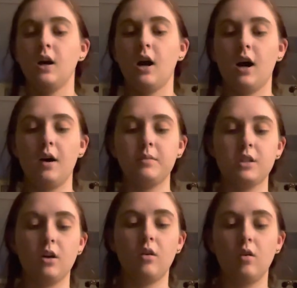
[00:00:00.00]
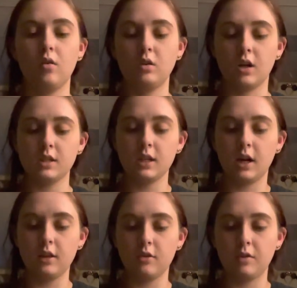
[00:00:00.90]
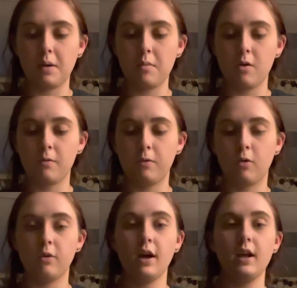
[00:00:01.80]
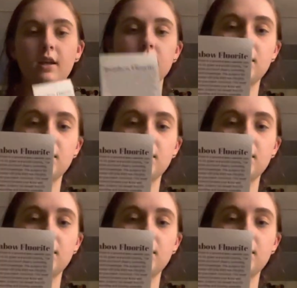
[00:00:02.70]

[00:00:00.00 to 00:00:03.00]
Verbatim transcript: Um, so Dawson got the rainbow fluorite.